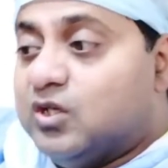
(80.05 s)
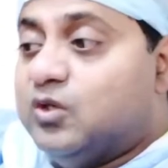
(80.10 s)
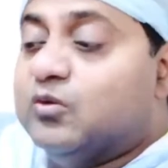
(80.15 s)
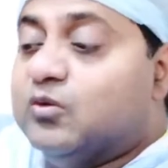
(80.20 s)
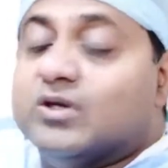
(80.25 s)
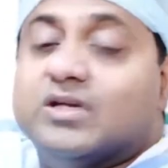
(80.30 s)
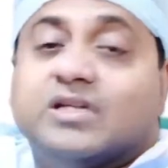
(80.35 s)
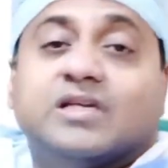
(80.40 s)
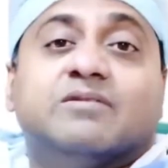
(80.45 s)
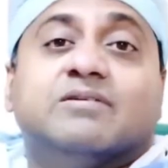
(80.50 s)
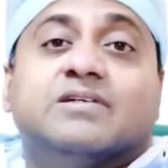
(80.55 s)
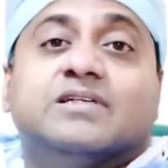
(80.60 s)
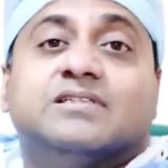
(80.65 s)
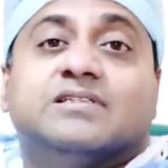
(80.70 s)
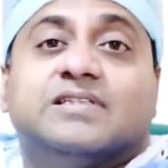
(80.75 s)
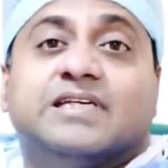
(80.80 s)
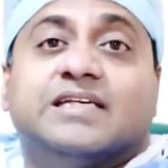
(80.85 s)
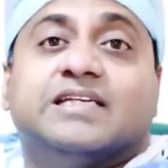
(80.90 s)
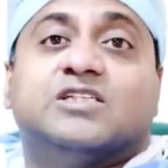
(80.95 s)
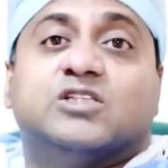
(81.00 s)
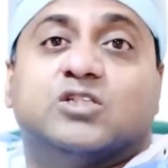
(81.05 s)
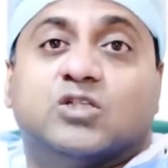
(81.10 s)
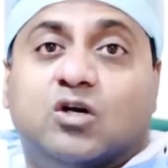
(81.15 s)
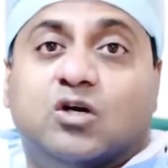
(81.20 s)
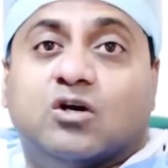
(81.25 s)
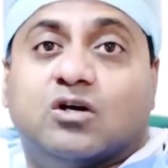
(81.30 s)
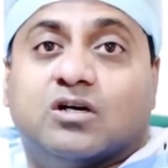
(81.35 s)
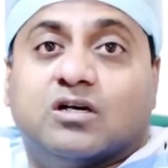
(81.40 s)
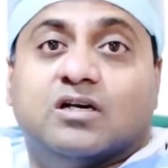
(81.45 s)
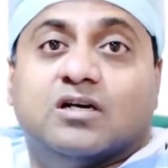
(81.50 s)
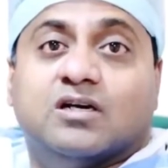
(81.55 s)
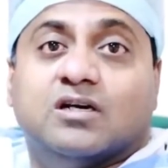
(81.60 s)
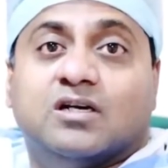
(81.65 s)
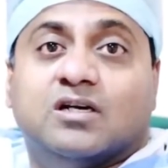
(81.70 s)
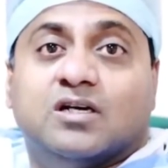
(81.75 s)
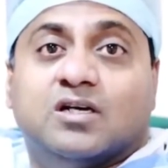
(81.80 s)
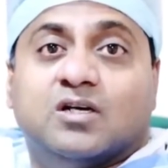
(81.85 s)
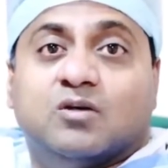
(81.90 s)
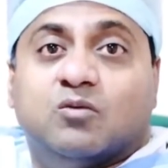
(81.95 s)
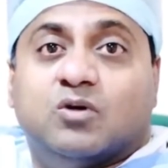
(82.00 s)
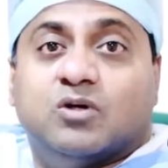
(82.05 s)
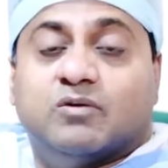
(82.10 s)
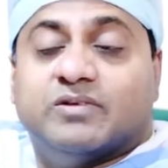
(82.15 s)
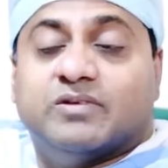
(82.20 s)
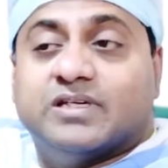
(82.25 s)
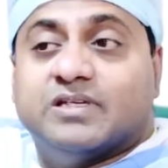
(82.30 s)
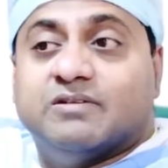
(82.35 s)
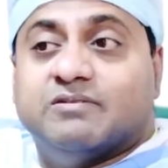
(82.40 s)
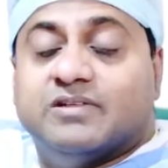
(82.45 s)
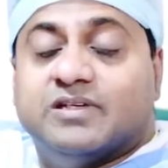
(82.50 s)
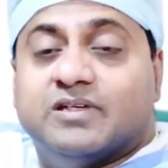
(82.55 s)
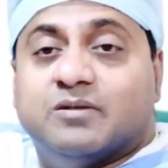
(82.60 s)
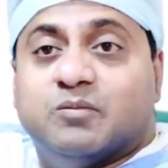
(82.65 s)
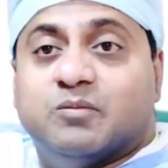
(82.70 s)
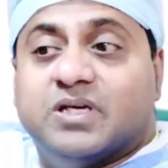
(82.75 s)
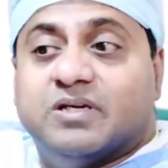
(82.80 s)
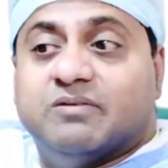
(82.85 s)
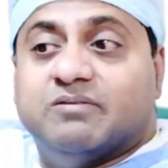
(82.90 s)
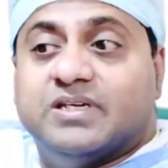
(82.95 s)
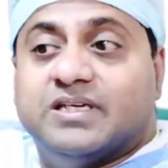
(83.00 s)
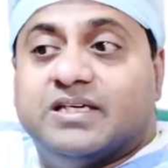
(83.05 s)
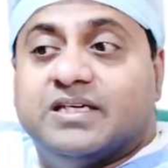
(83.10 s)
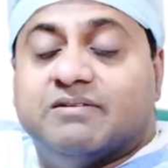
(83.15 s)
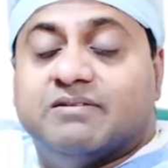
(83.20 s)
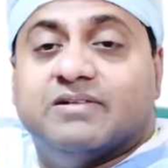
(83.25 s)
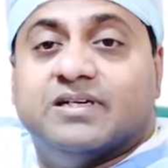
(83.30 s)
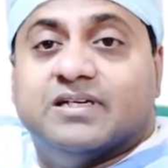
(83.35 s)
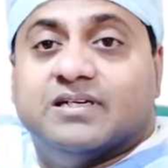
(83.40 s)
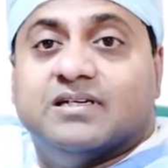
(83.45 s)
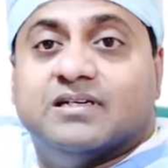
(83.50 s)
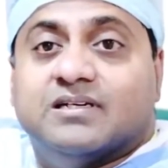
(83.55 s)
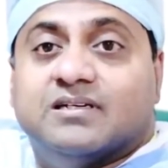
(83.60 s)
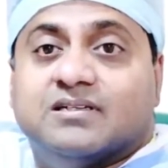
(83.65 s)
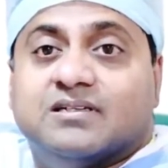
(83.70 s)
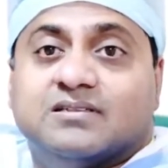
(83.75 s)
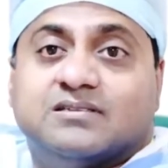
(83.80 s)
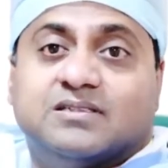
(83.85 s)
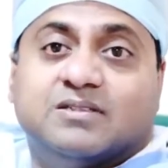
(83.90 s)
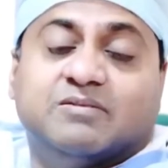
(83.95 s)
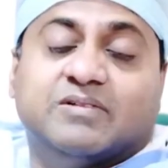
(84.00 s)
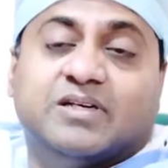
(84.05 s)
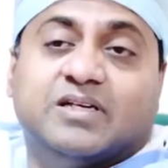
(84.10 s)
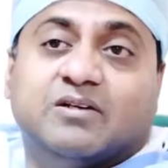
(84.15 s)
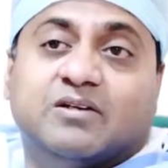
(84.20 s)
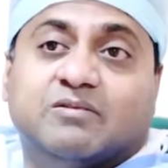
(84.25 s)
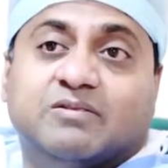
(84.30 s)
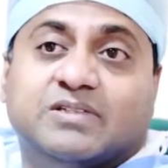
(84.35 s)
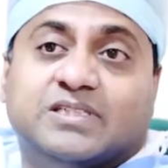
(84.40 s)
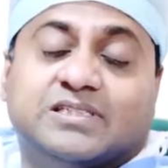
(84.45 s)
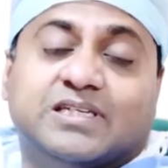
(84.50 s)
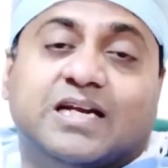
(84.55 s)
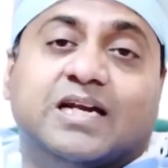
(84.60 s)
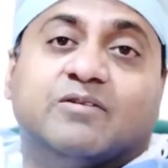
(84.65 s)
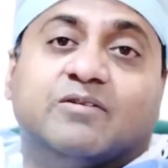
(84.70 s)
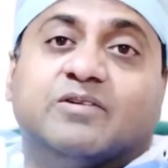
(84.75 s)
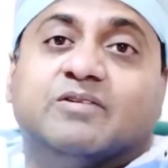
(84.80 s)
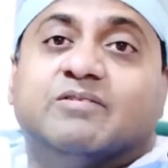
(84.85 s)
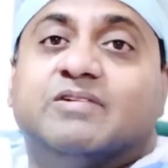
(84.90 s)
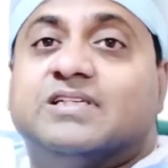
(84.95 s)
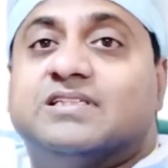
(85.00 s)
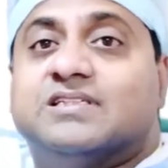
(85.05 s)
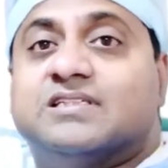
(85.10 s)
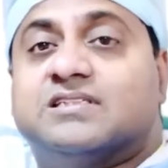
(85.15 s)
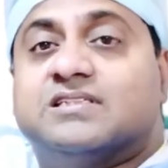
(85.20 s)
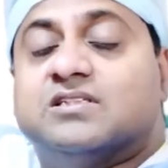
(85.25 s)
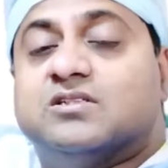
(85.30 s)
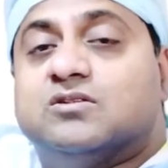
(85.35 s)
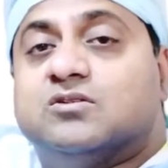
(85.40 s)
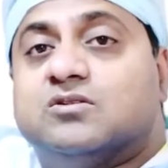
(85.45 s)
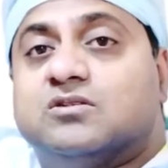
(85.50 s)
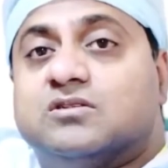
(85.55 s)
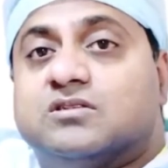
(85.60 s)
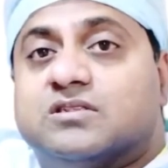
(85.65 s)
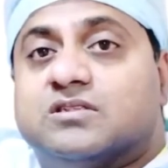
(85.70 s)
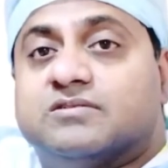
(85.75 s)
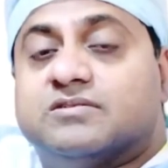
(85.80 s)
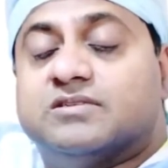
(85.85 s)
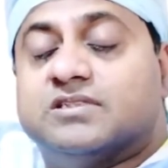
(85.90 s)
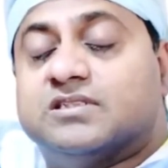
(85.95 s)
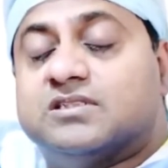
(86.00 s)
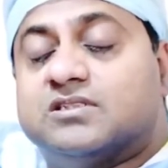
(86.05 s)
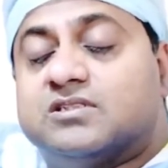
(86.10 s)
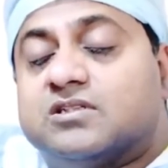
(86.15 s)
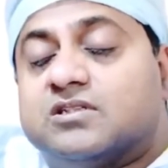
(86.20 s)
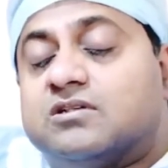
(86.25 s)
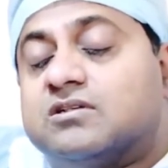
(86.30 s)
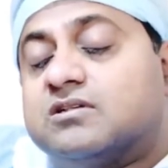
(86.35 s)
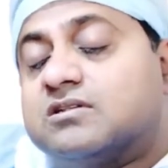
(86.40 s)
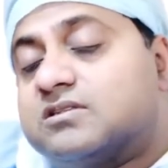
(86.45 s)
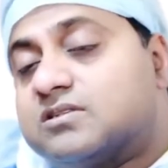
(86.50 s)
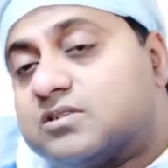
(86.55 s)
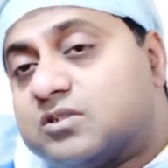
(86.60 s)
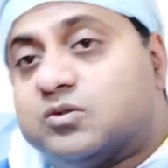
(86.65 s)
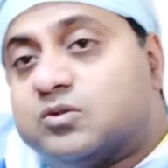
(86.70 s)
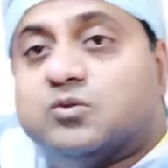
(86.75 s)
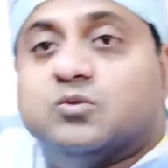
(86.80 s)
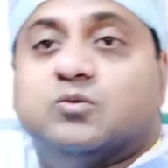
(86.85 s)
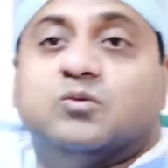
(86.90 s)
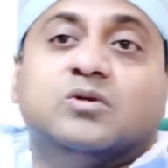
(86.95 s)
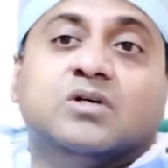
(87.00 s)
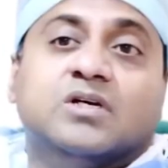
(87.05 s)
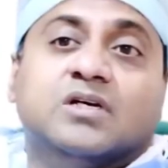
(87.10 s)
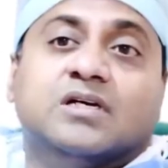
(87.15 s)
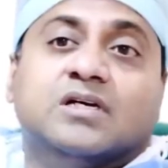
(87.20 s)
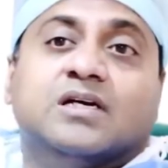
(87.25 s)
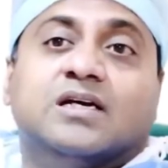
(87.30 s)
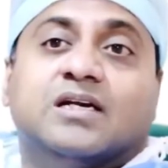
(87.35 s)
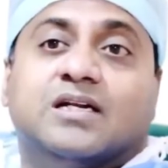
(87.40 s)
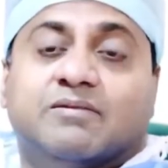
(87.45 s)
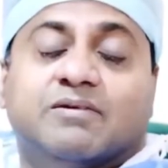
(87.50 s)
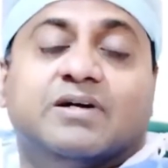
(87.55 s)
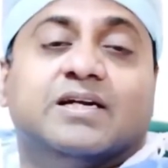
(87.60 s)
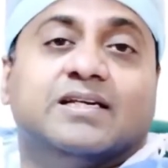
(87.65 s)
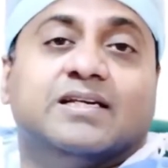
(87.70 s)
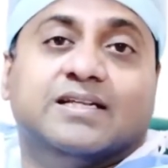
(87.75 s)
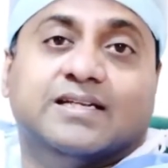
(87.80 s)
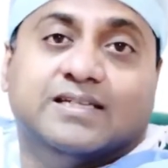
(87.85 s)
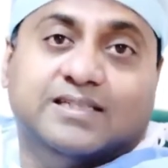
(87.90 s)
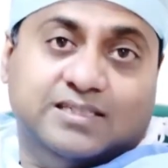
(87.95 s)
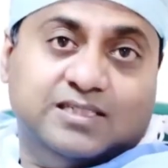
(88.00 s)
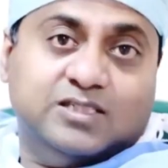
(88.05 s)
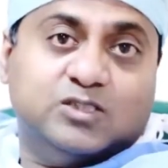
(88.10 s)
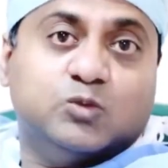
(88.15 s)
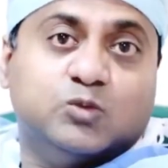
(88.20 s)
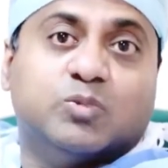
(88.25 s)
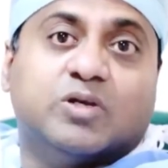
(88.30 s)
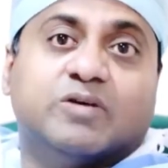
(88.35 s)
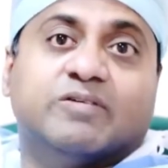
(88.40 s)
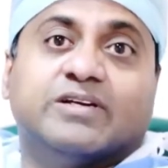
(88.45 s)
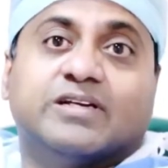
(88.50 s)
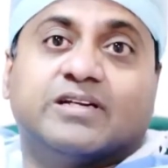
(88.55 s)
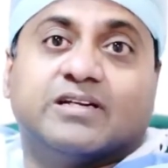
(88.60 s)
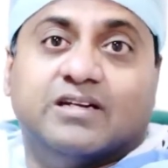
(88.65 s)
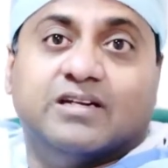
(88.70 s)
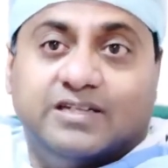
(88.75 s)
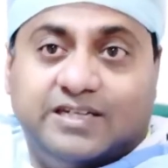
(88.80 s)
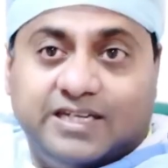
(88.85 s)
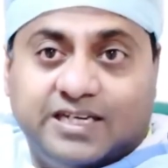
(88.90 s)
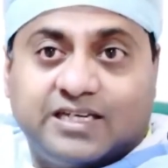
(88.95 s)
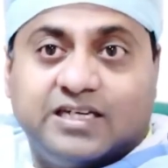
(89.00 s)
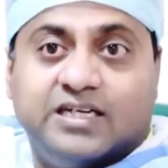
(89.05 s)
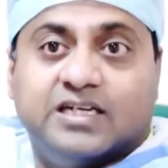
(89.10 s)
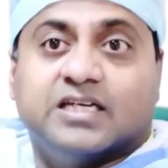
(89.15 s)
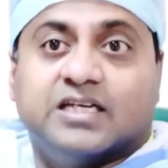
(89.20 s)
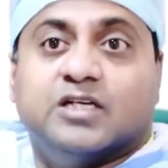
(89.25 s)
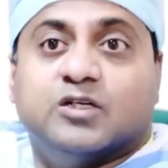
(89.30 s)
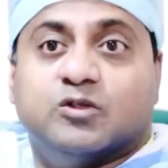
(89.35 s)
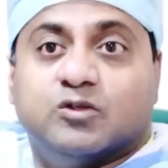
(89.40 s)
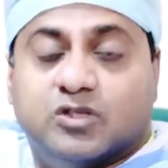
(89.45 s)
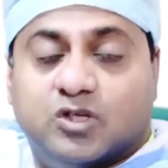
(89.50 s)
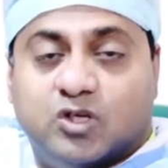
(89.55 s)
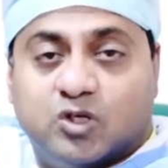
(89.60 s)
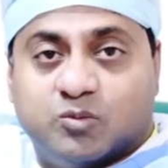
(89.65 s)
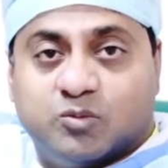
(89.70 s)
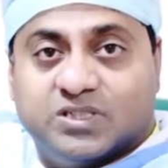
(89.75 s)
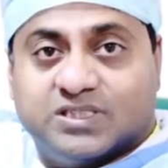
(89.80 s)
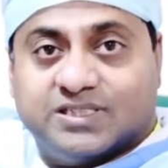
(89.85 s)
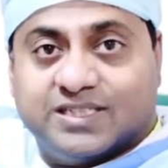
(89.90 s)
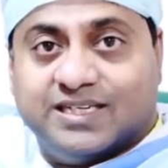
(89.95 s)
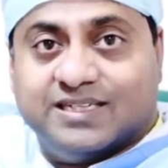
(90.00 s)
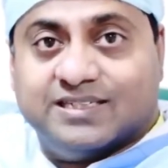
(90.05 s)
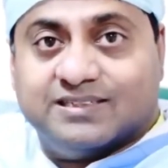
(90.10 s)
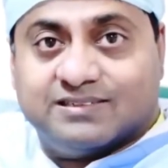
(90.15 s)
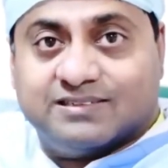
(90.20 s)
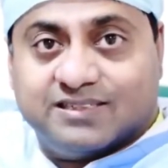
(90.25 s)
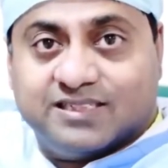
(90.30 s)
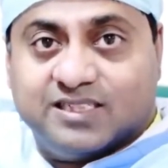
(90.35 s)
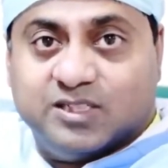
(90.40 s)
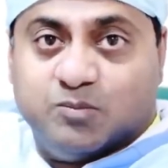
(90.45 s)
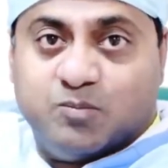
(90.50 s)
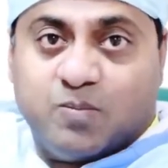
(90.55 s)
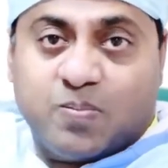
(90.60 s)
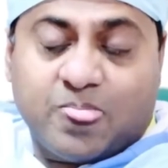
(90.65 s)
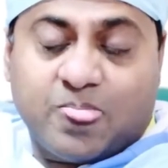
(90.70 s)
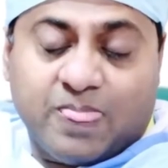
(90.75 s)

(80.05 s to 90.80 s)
You can give a zinc shock. What we give, we give somewhere around, we start with 160 joules of zinc shock to revert the supraventricular tachycardia into a normal sinus rhythm.